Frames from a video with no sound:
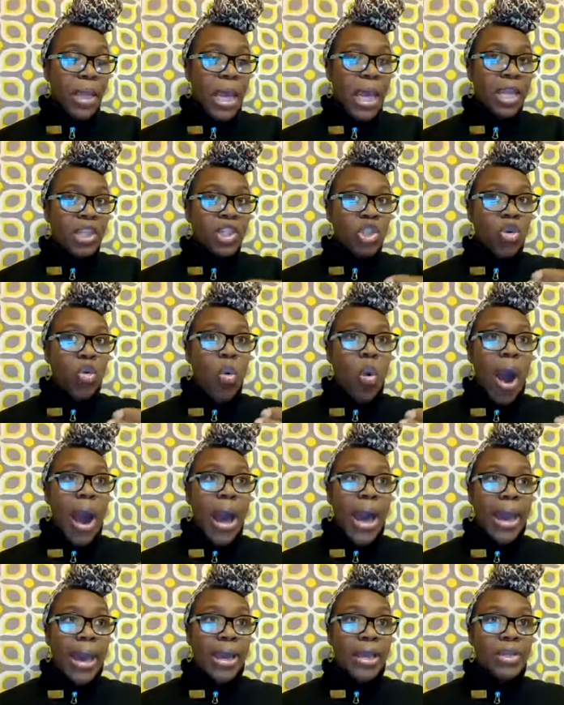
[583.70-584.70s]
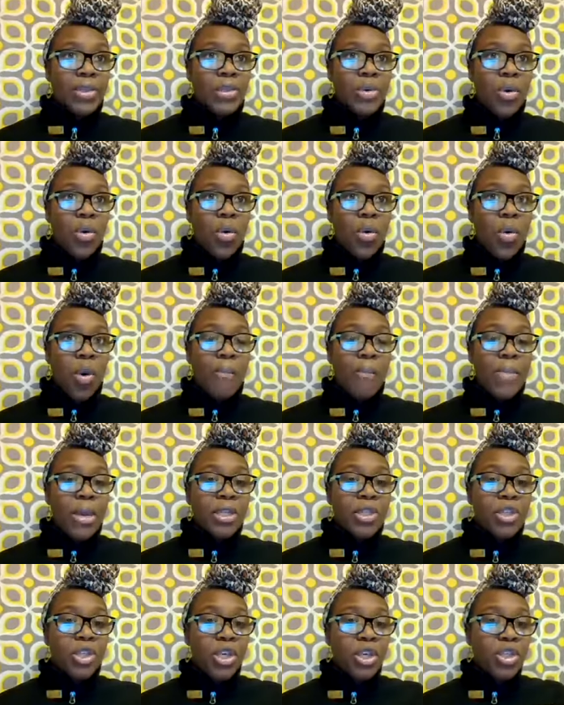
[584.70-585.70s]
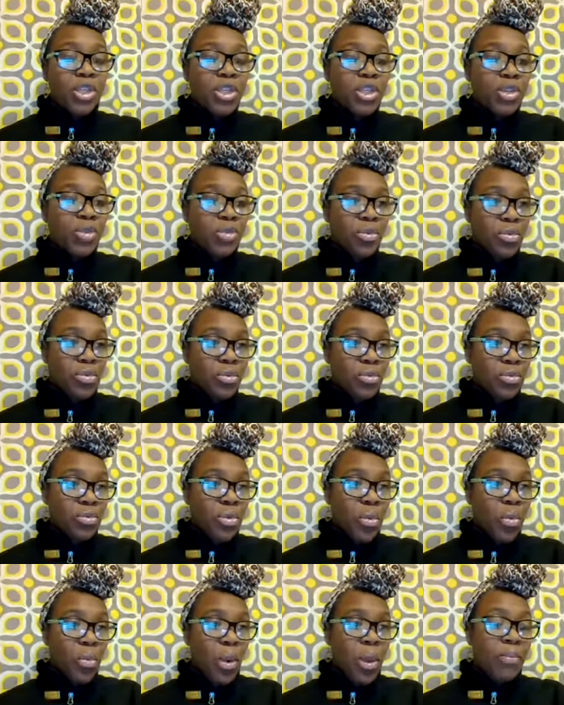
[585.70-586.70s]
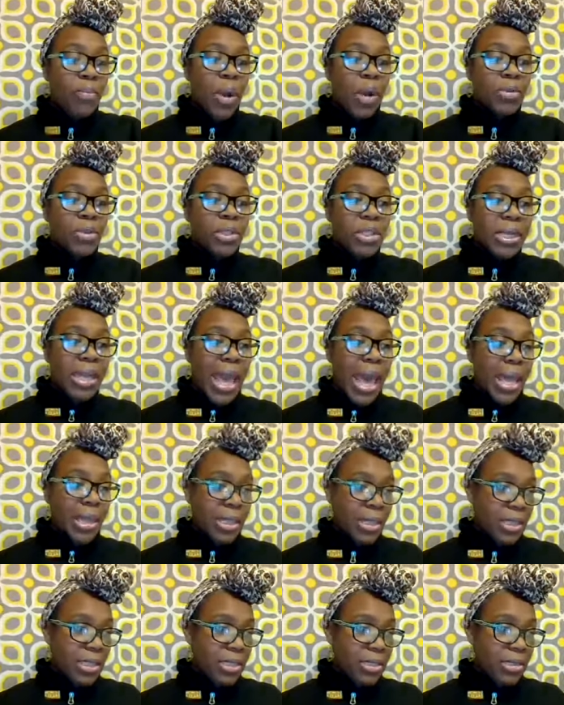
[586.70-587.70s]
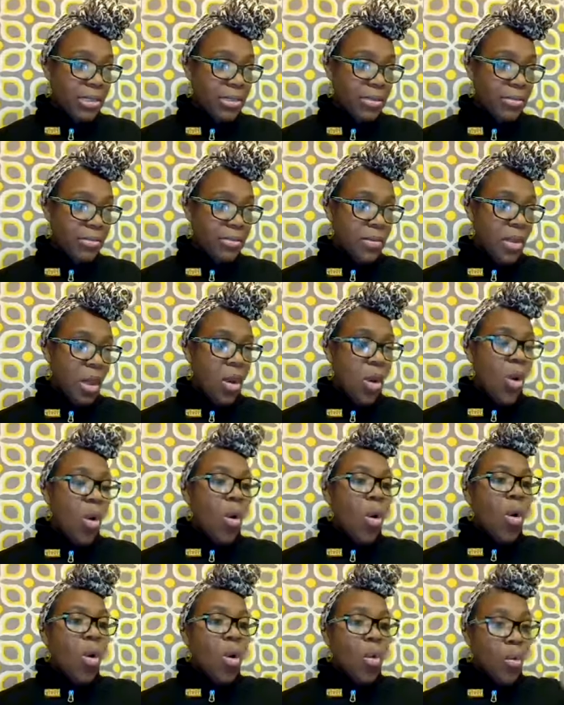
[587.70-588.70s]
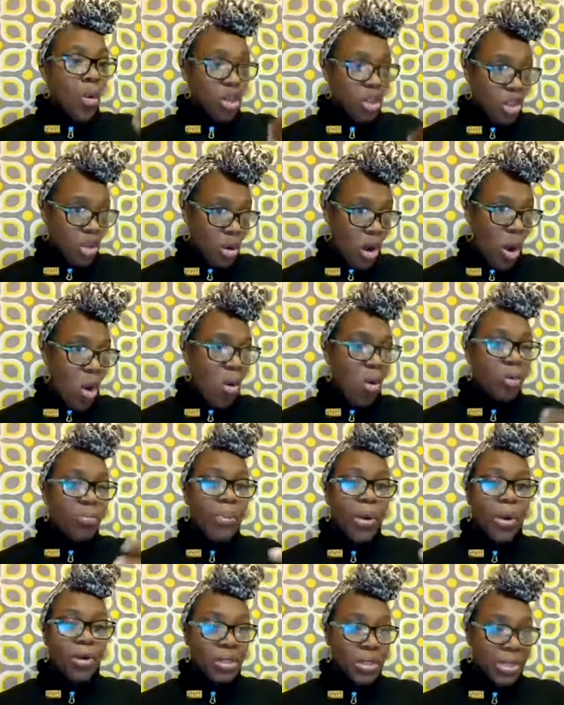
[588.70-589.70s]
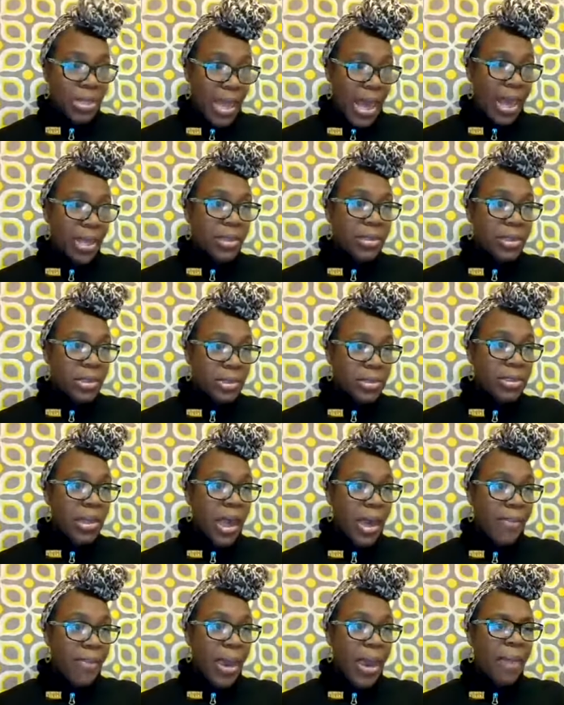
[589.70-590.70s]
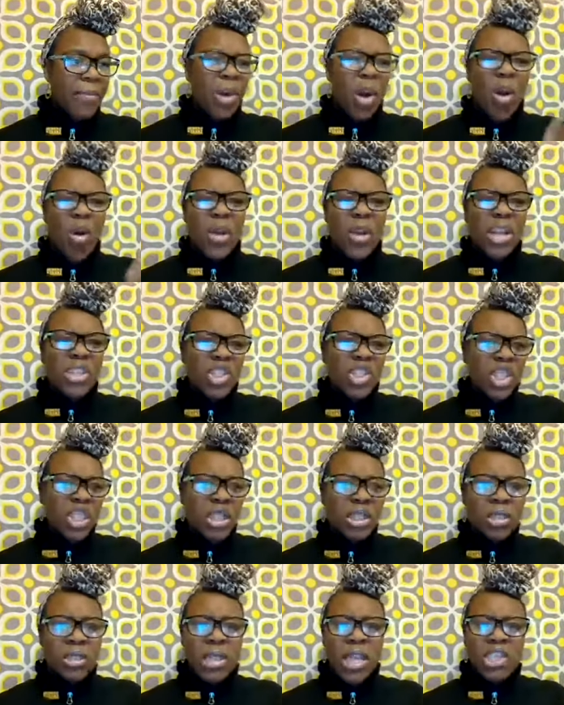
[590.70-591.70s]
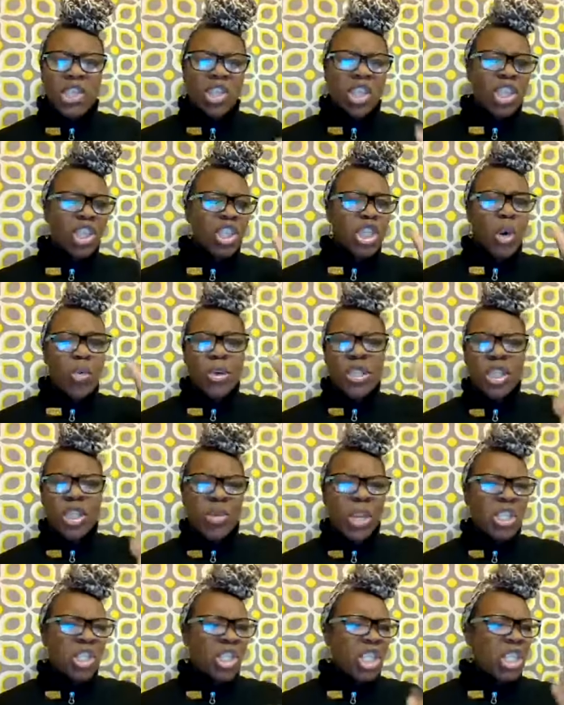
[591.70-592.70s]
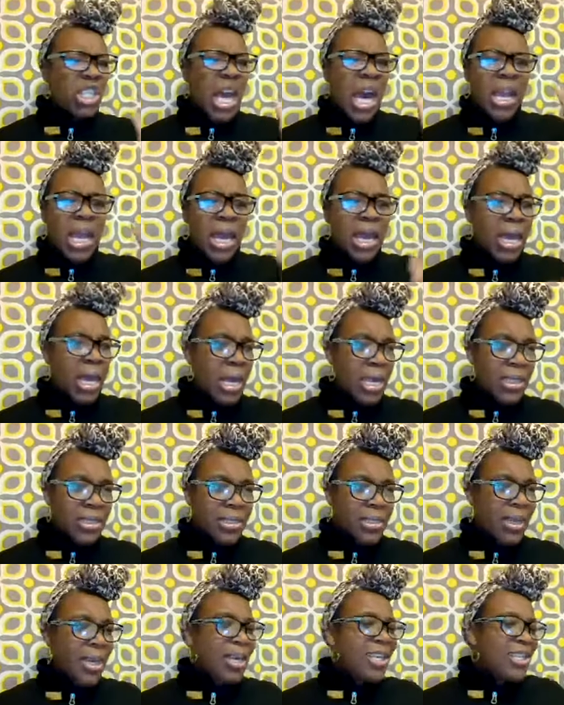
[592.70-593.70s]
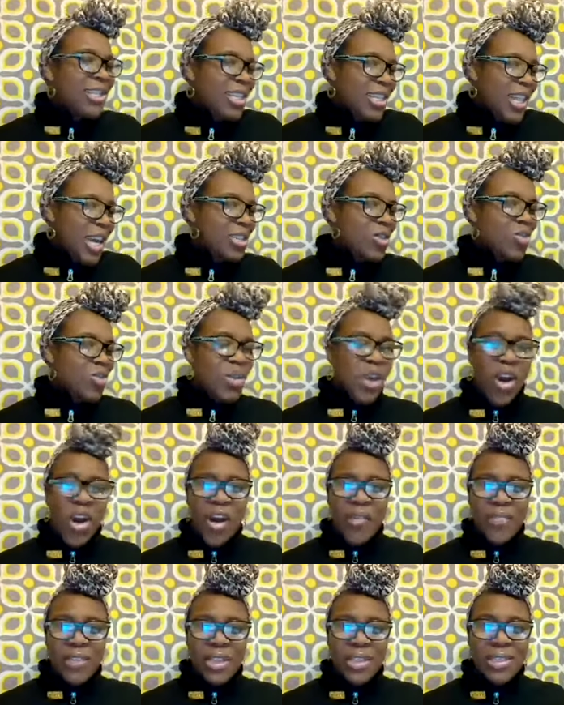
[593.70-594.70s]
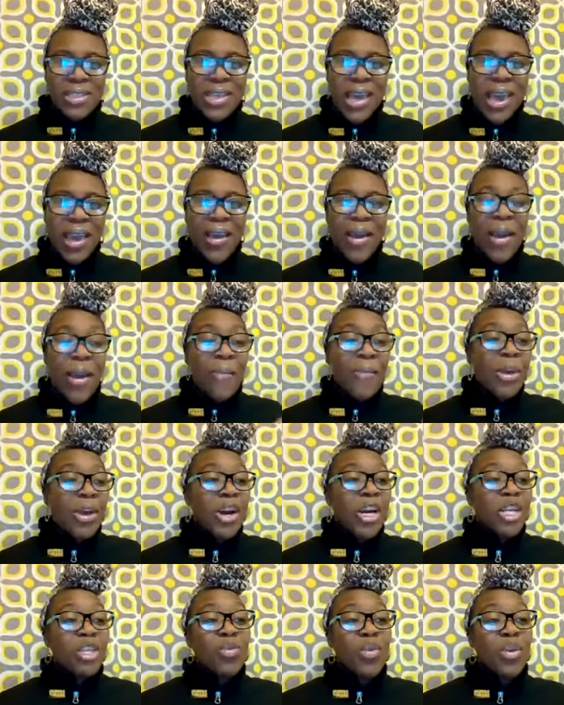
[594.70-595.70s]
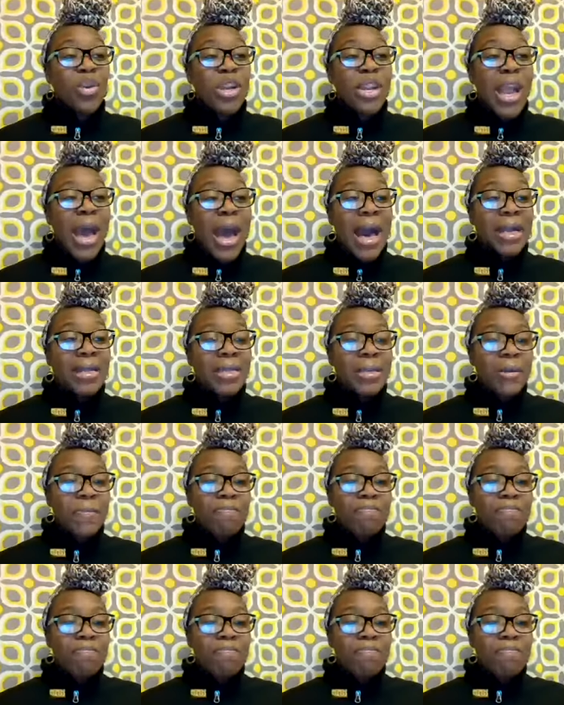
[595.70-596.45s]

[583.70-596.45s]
entwined or misconstrued with personalities with your own personalities amen oh that's just that's just so and so that's just how they is see that's what we often say because we're not